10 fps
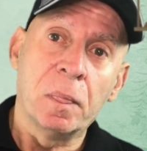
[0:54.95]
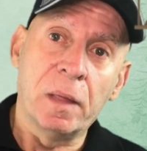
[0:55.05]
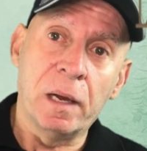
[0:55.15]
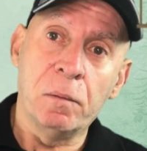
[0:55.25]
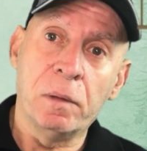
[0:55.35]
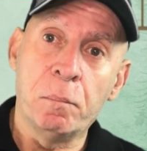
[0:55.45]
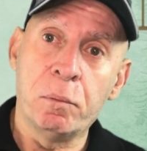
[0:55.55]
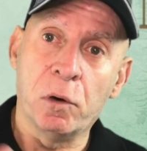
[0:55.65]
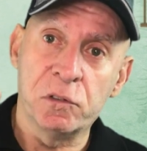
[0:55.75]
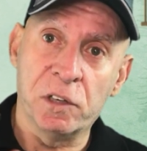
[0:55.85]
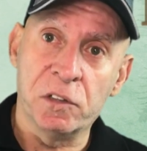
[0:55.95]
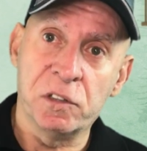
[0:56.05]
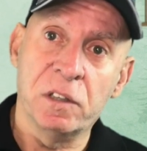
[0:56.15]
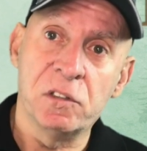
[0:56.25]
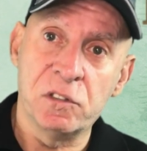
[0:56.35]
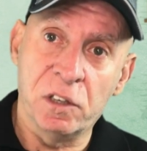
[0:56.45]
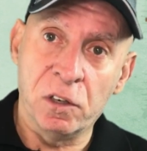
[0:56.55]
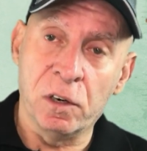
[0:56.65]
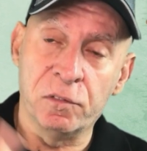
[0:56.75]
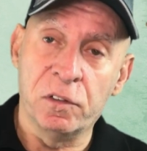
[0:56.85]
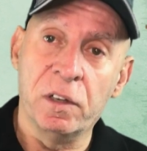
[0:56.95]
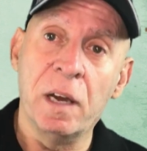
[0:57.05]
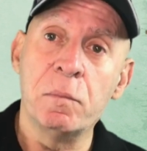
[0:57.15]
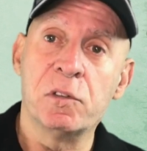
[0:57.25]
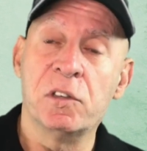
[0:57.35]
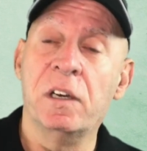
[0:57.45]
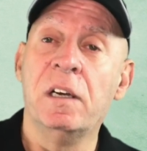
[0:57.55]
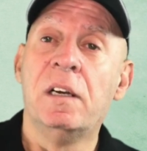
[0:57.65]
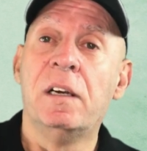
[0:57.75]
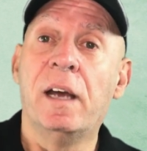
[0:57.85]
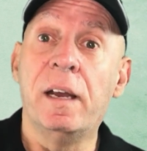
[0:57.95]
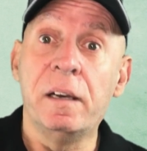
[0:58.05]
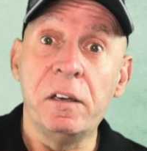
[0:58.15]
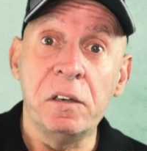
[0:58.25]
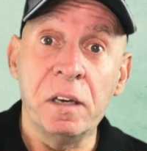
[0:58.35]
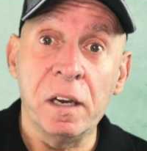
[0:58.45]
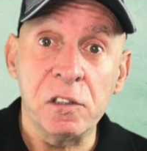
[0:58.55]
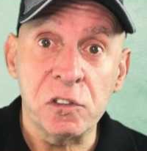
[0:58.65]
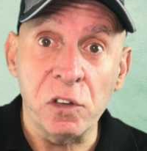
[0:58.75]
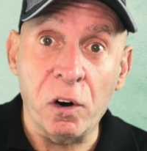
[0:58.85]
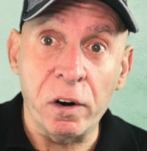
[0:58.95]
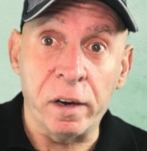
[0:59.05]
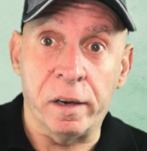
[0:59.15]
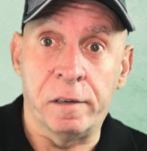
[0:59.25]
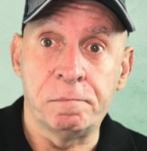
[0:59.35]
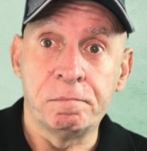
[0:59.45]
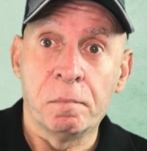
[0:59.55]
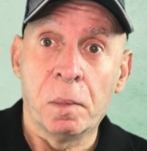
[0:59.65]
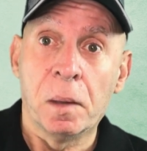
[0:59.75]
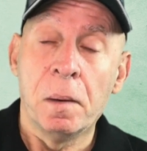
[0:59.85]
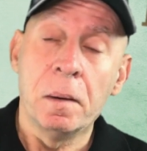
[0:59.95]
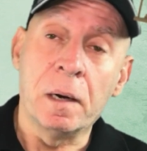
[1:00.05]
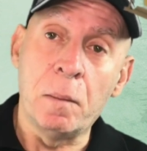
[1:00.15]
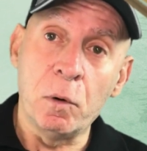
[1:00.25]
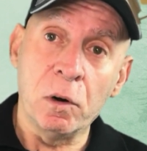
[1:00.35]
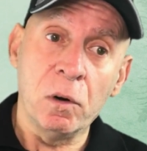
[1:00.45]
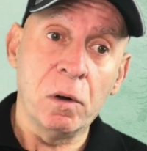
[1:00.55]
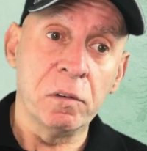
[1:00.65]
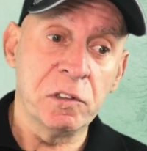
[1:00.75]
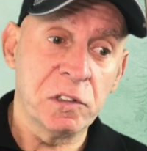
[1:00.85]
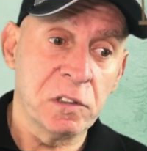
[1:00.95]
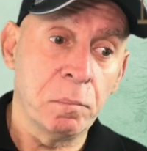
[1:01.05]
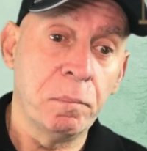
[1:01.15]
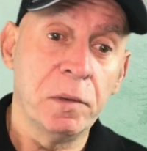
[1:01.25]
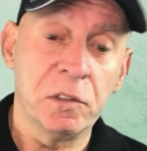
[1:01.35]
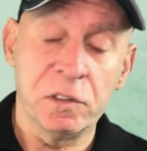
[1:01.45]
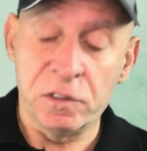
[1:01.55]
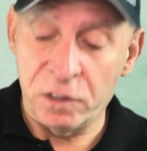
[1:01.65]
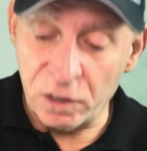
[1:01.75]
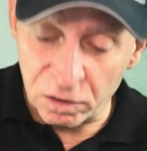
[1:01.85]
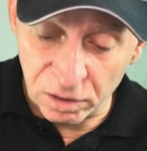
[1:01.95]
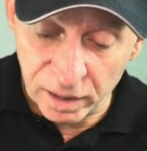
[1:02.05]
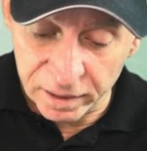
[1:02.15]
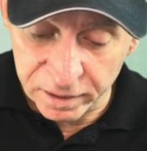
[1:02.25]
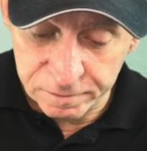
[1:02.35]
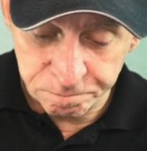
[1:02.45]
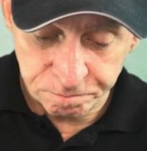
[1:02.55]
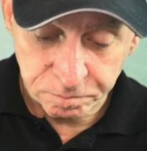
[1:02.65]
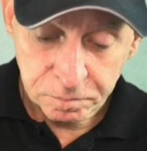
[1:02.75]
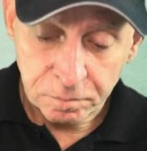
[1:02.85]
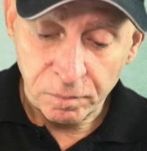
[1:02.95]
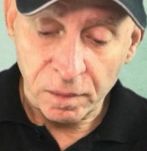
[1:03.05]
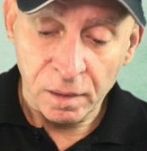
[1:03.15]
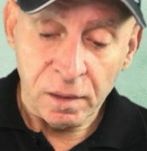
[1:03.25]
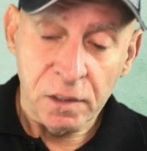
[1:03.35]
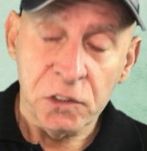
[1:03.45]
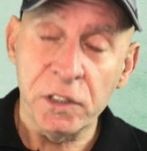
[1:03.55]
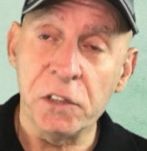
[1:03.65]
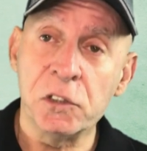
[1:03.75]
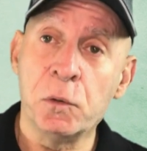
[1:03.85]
they process it and send it off to the embassy, and then you get started. Come on along. This is a young lady. She has a